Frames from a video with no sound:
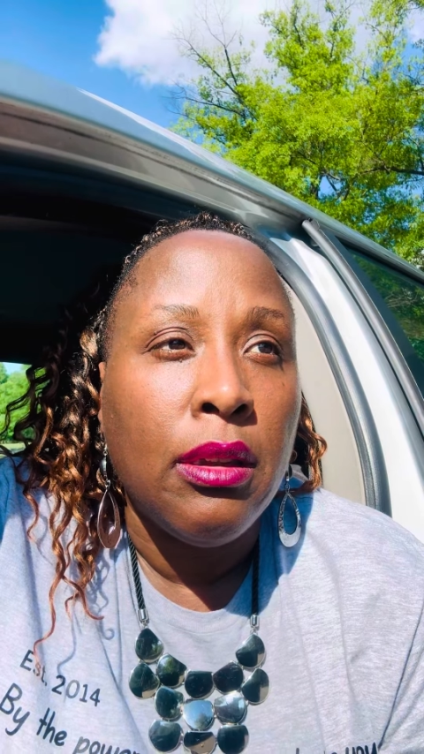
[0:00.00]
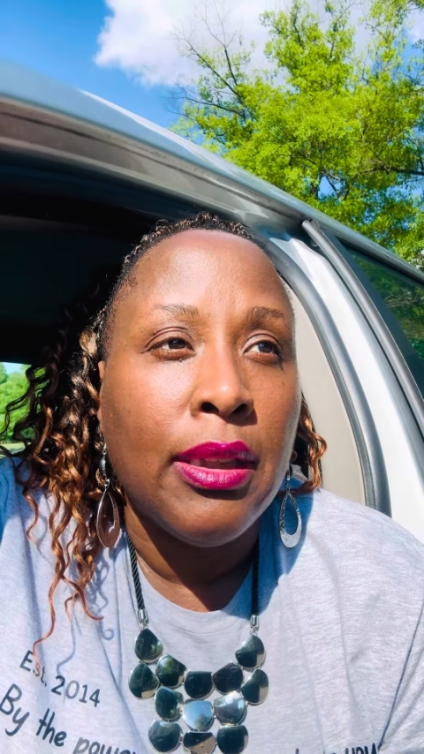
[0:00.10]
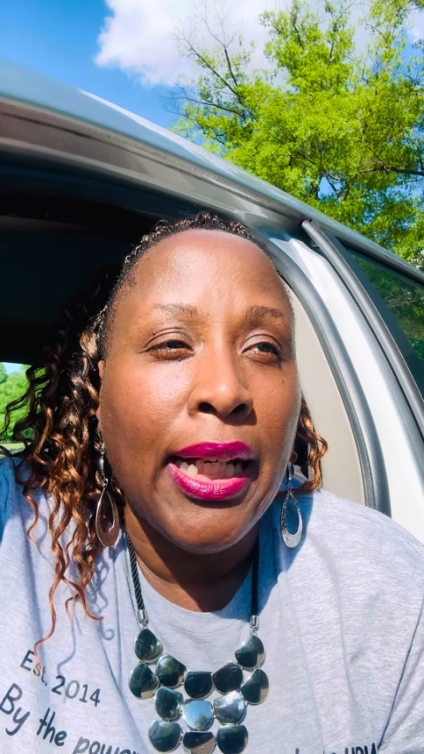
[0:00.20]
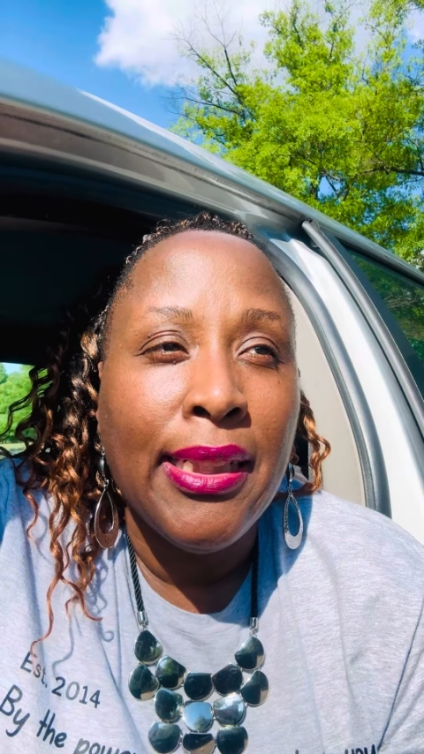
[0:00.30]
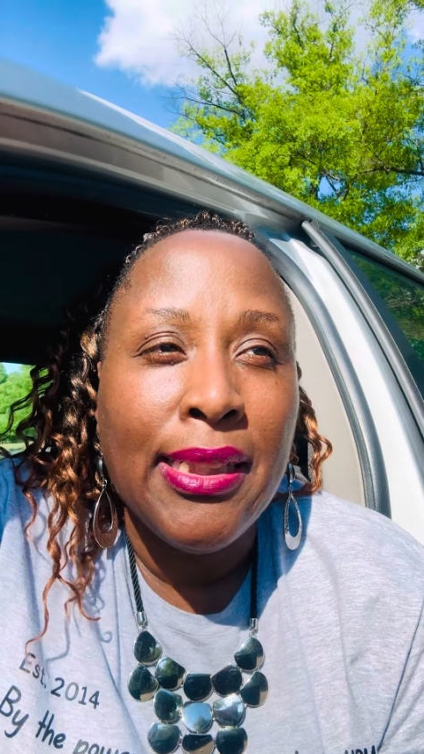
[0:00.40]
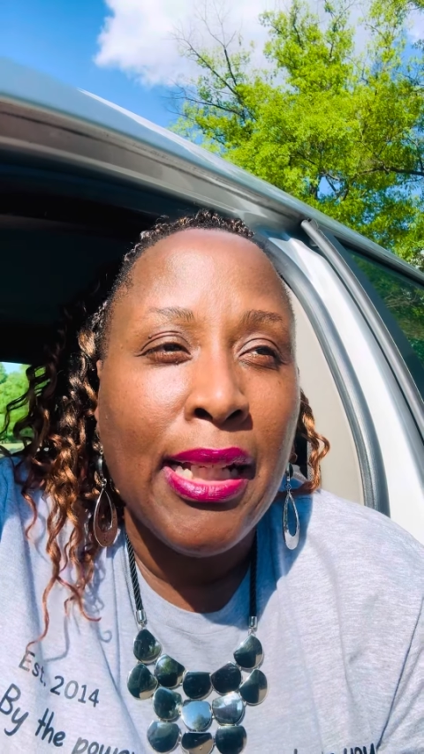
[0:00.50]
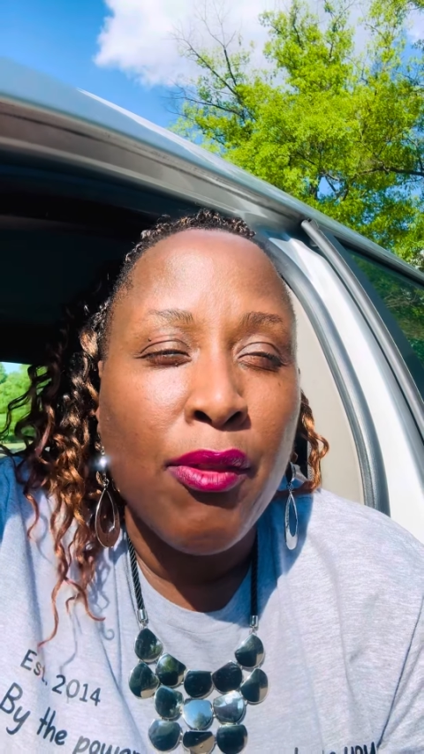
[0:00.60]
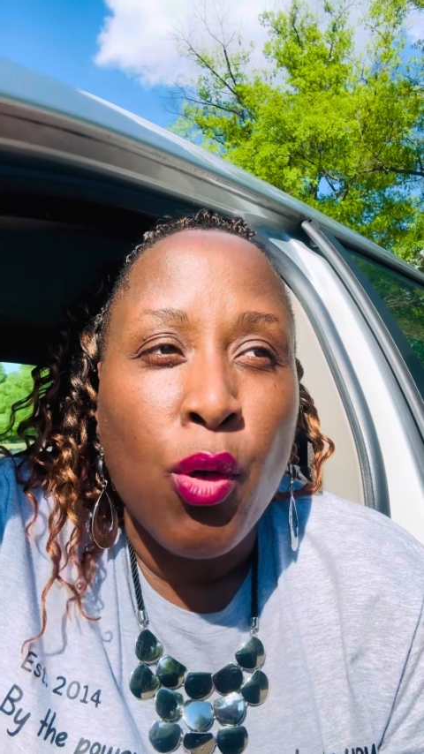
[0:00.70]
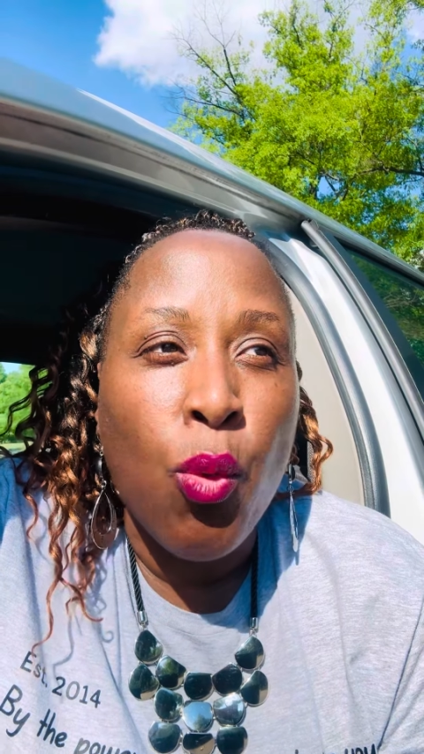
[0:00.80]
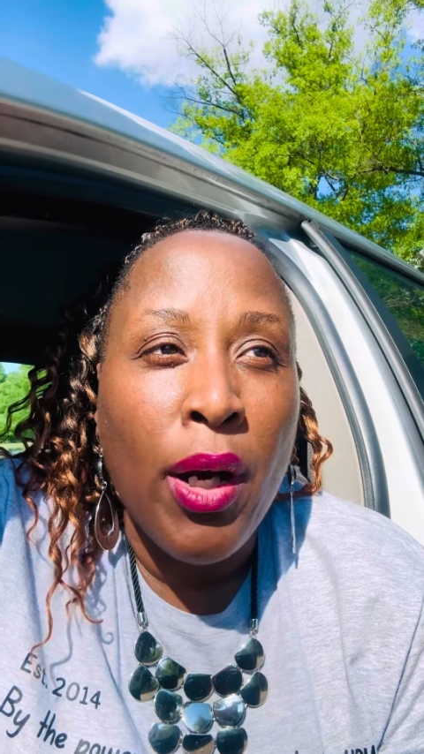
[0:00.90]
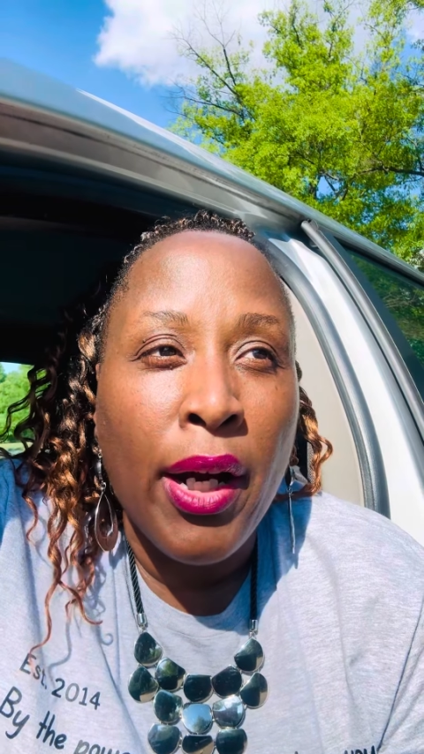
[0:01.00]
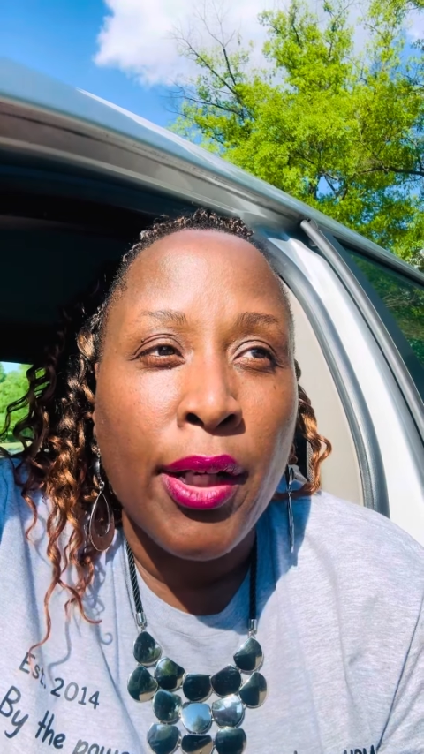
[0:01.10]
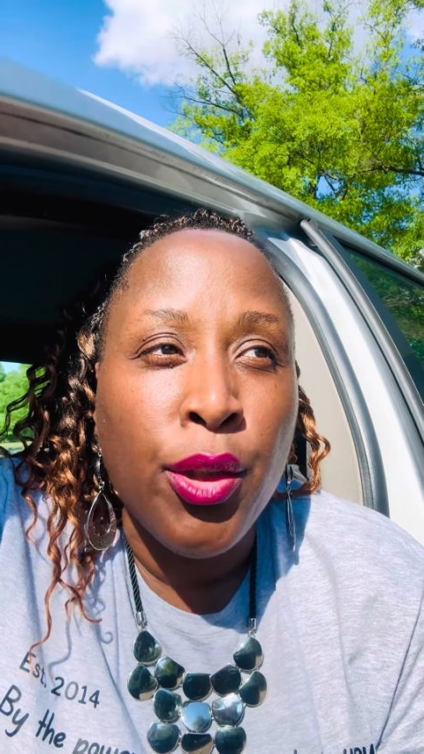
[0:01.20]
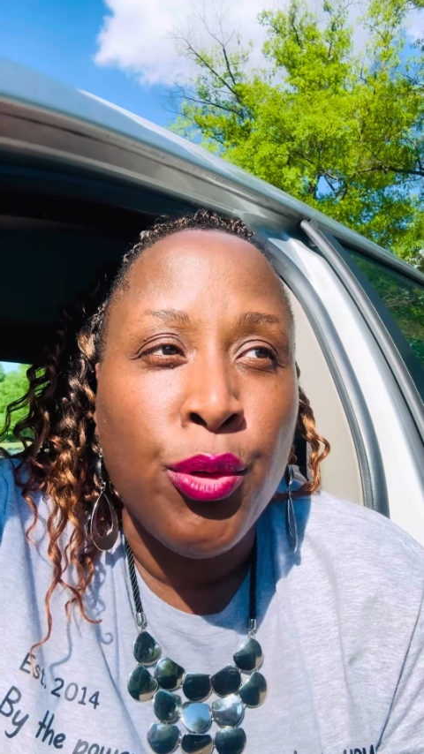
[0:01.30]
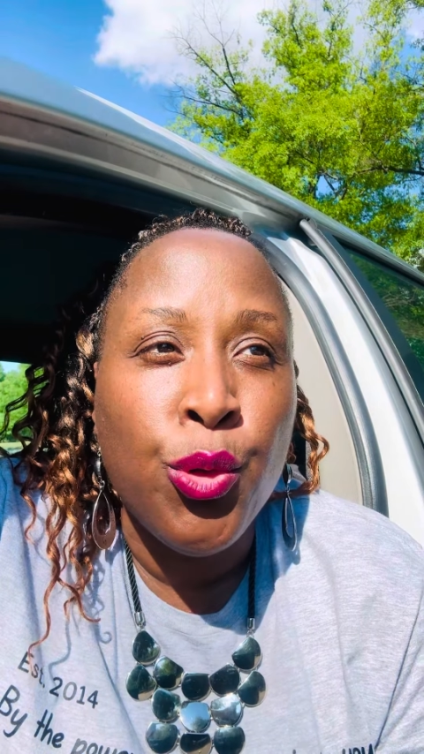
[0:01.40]
God does not require
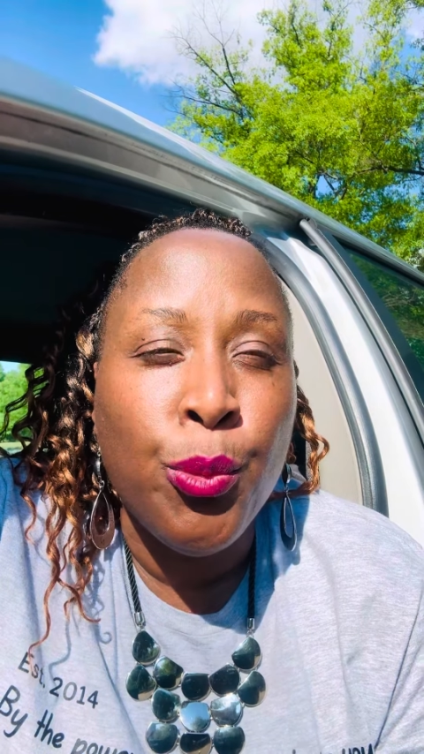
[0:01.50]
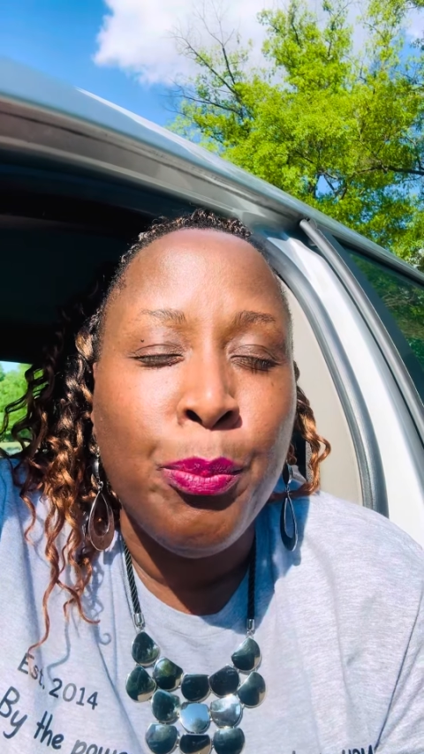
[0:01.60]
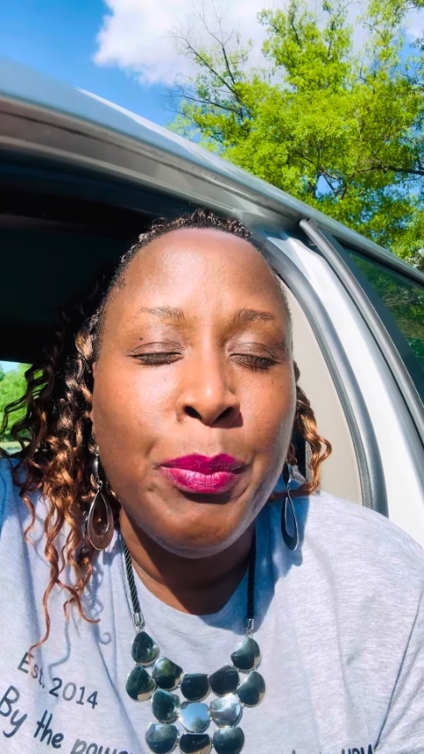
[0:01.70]
you to